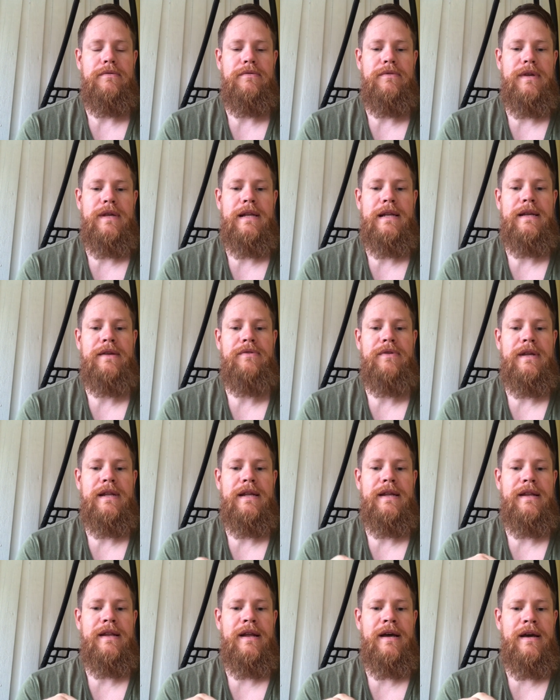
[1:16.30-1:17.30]

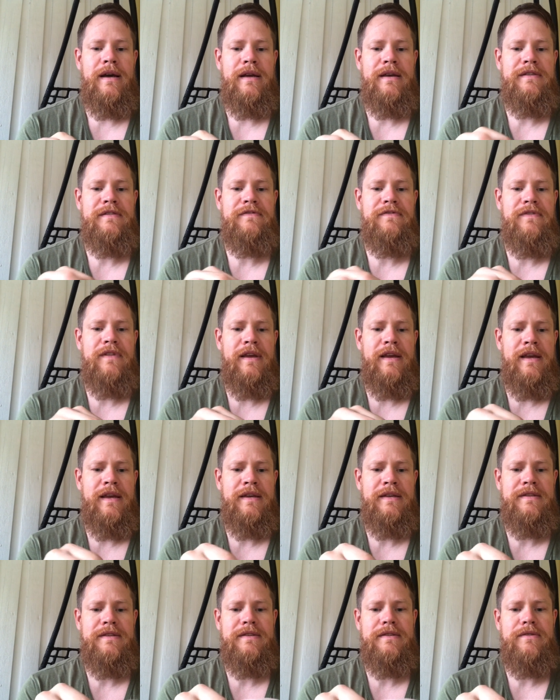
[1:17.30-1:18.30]
Really nice
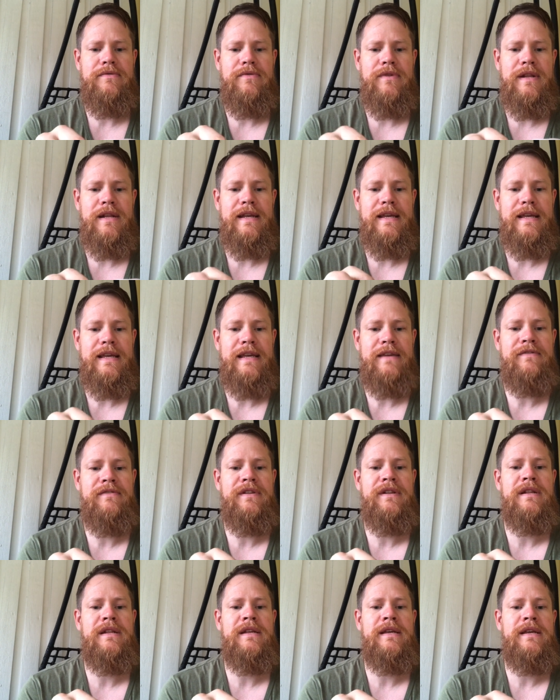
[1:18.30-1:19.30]
flakes, really
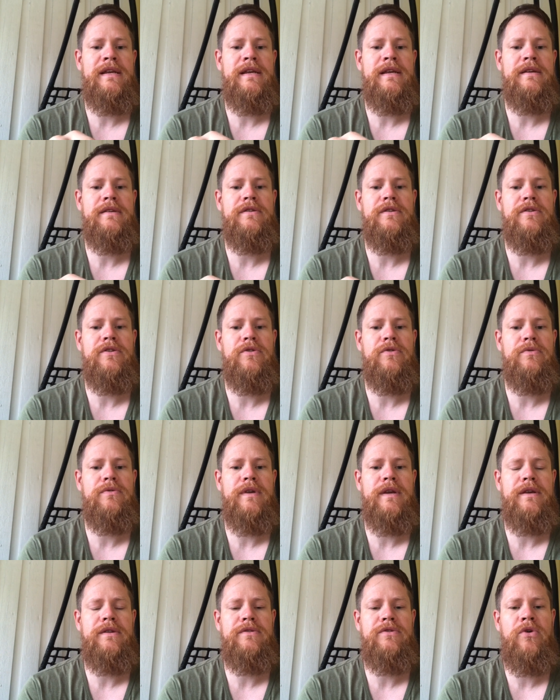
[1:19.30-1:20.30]
evenly.
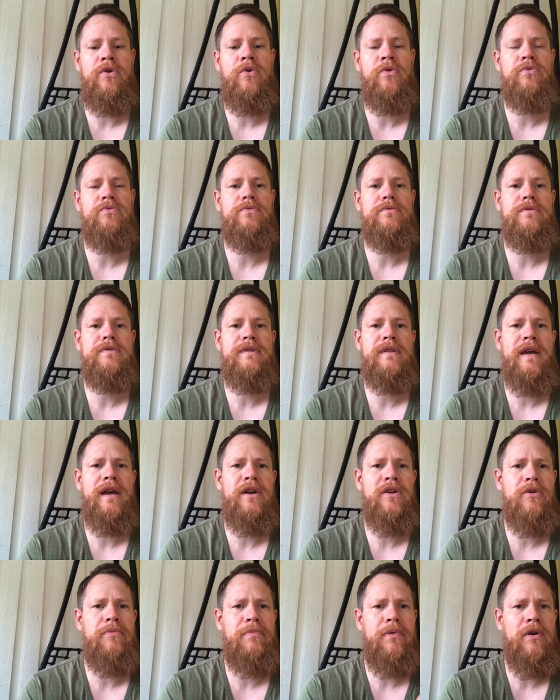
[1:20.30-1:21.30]
They don't
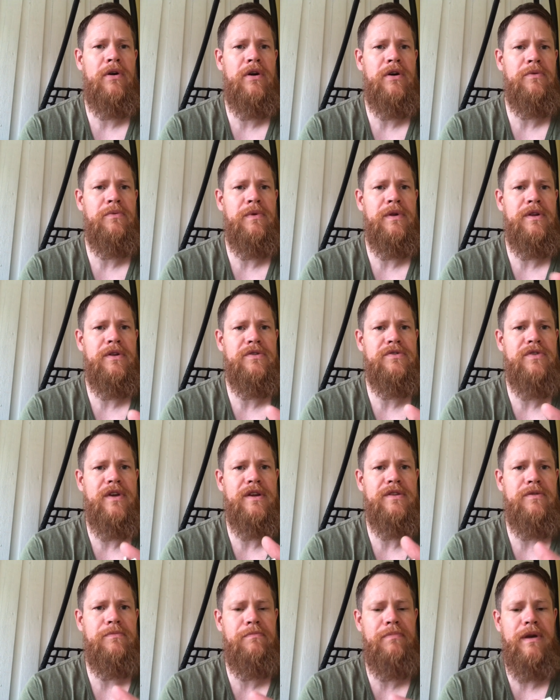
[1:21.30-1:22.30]
tear apart when you
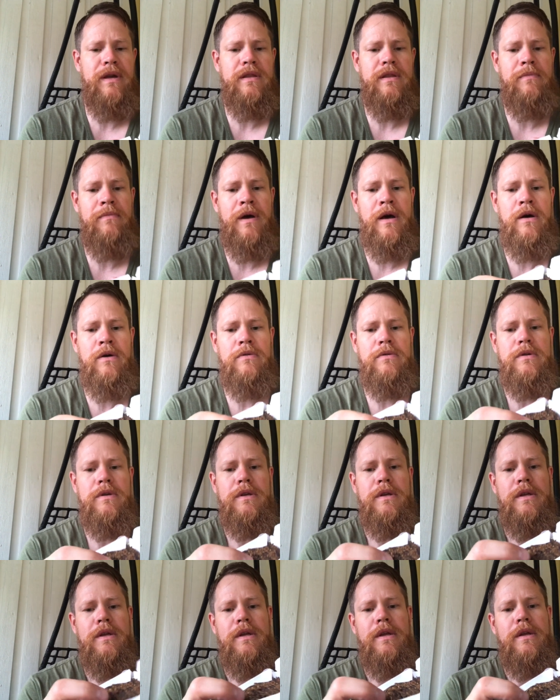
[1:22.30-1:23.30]
try to pick them out.
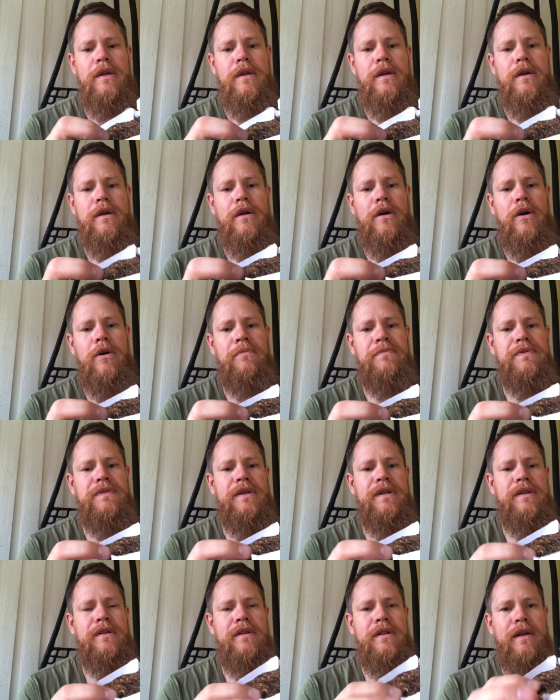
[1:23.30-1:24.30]
Comes
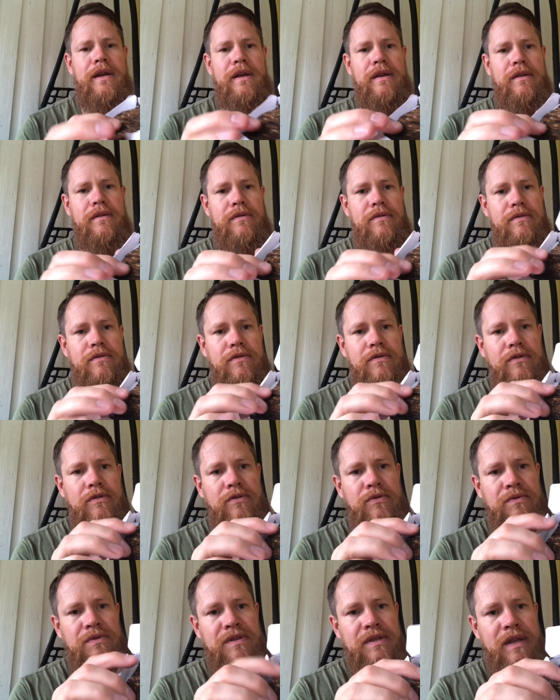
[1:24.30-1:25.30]
in like
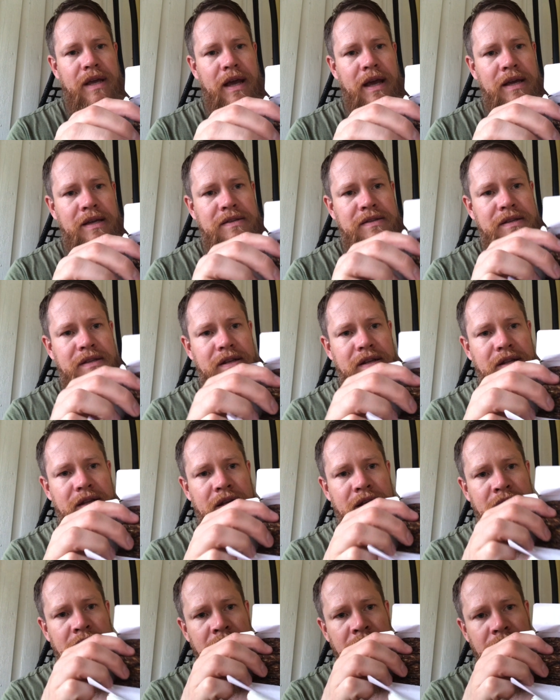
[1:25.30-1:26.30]
2 stacks in the
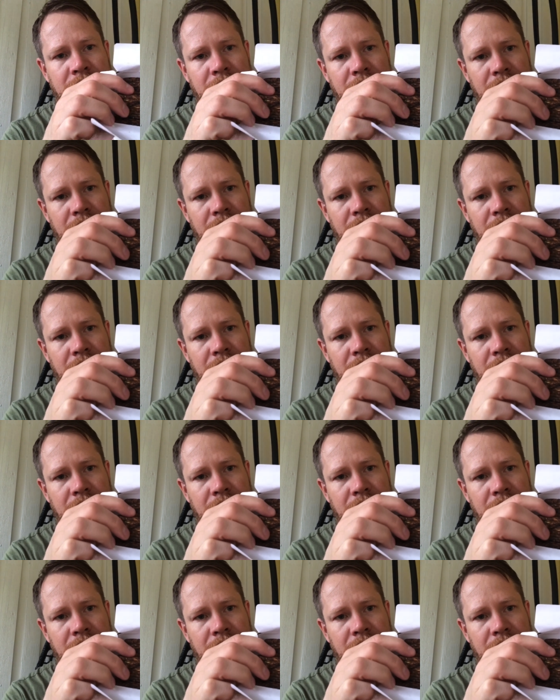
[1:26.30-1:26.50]
tin.